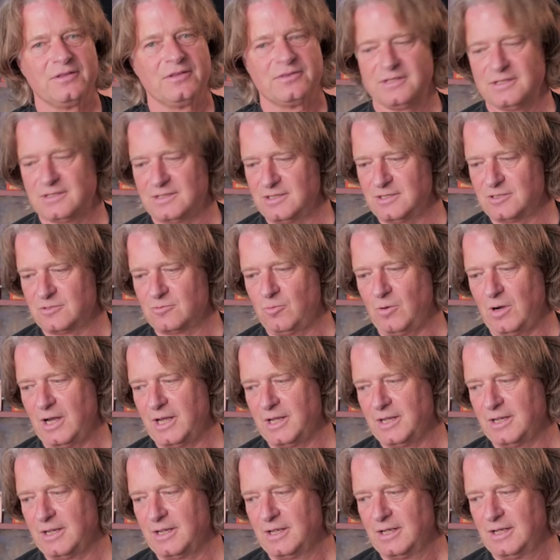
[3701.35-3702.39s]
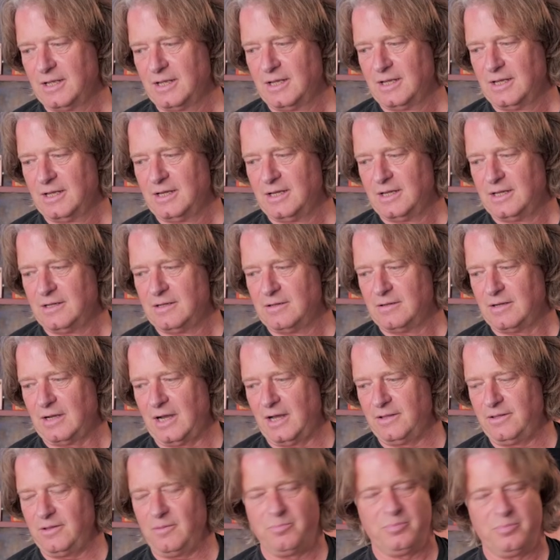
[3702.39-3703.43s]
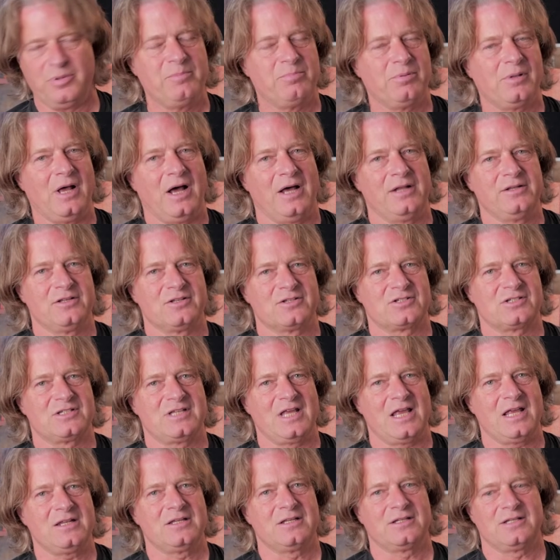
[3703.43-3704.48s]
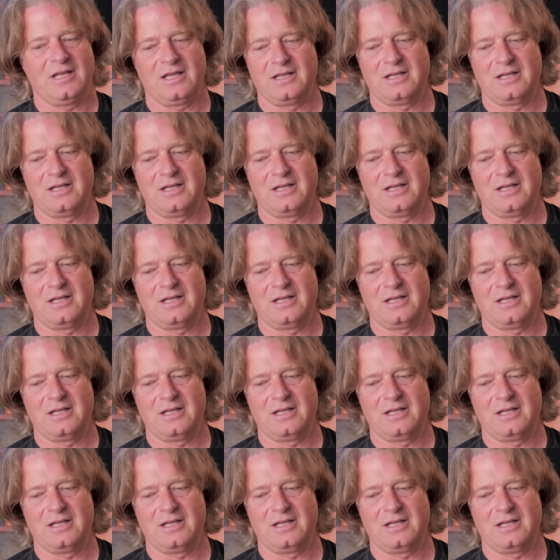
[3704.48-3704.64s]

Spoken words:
This is why other people understand it,